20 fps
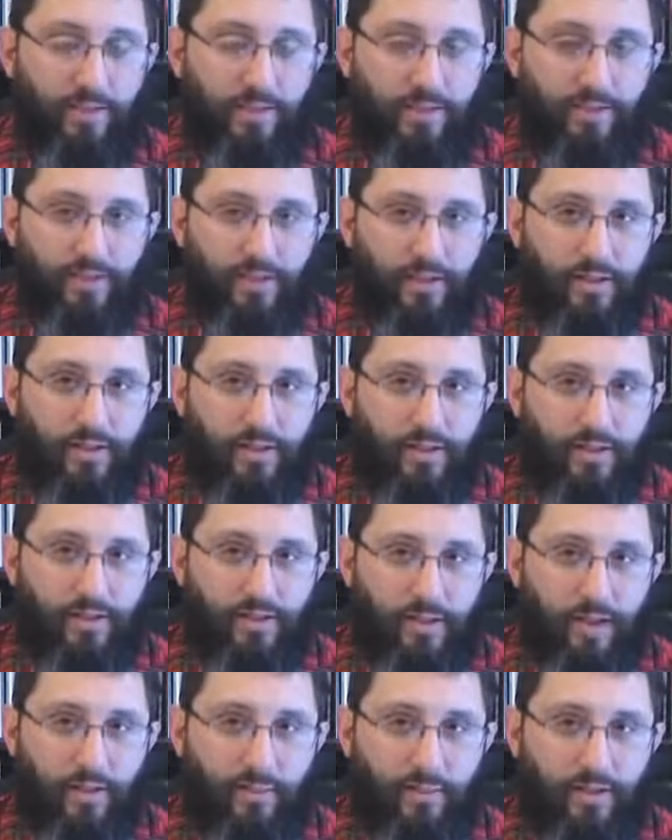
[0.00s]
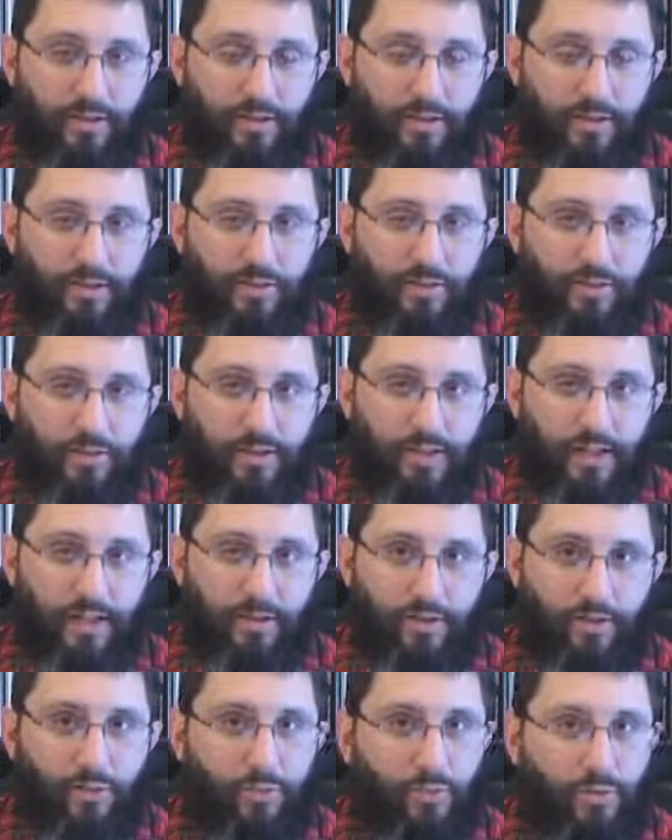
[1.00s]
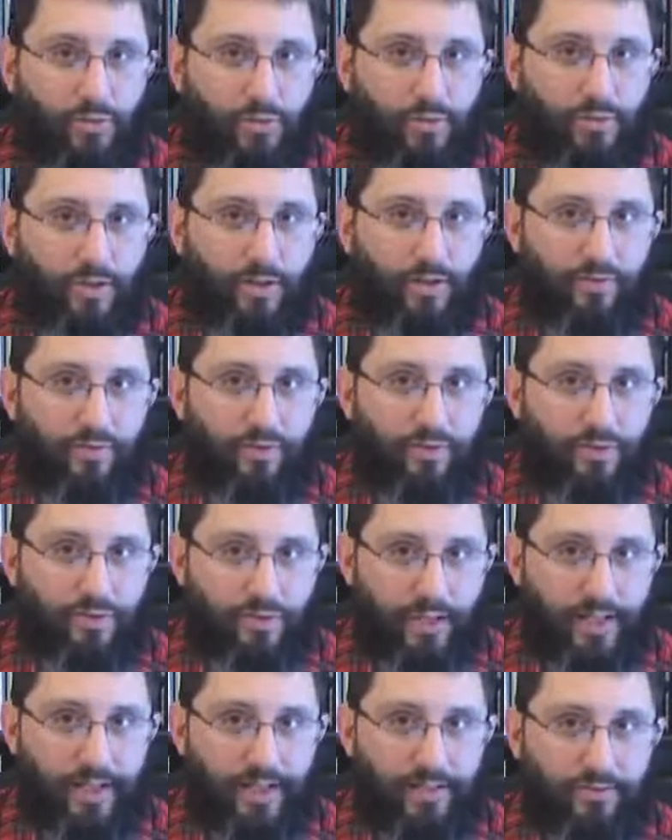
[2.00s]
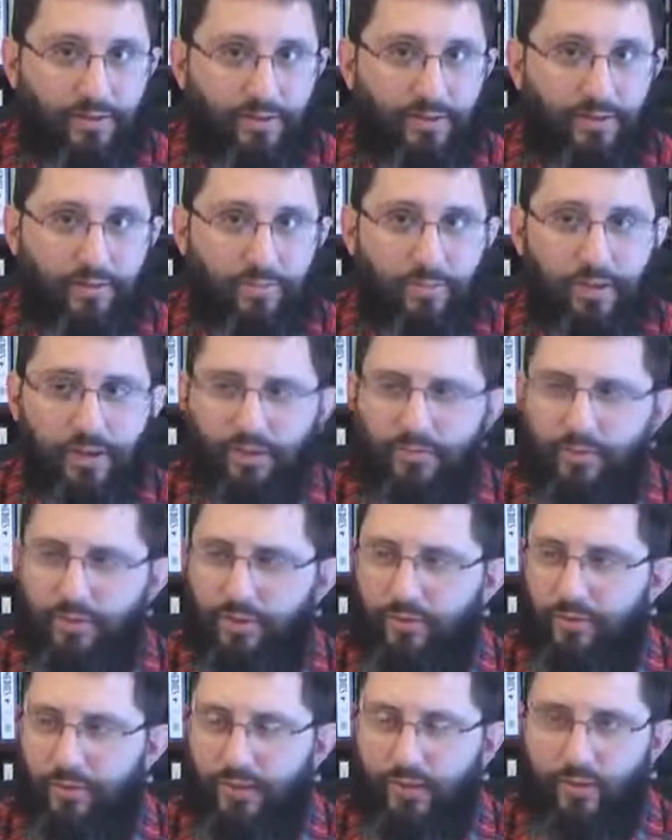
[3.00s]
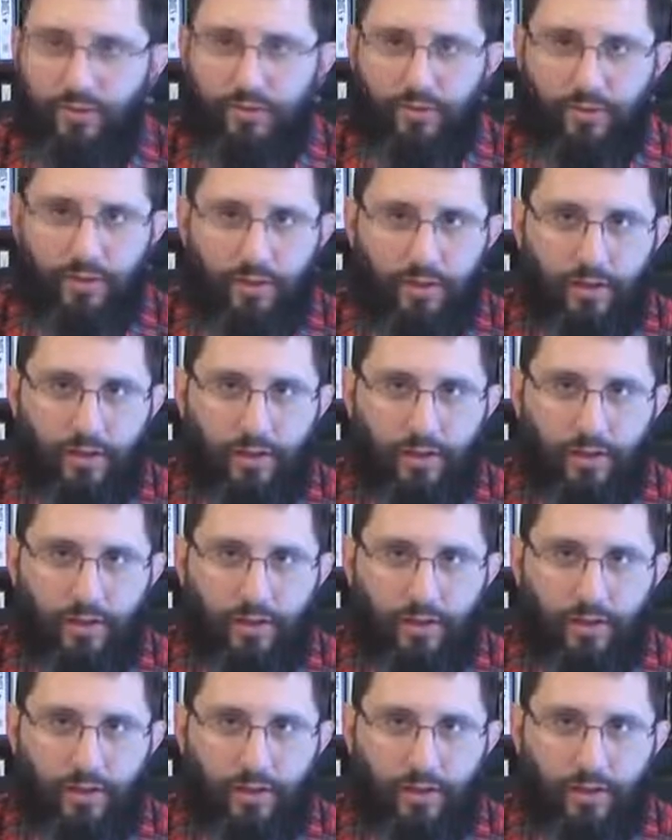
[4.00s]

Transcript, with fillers: You live in an Islamic country and you yourself are saved, and somebody comes over and he goes,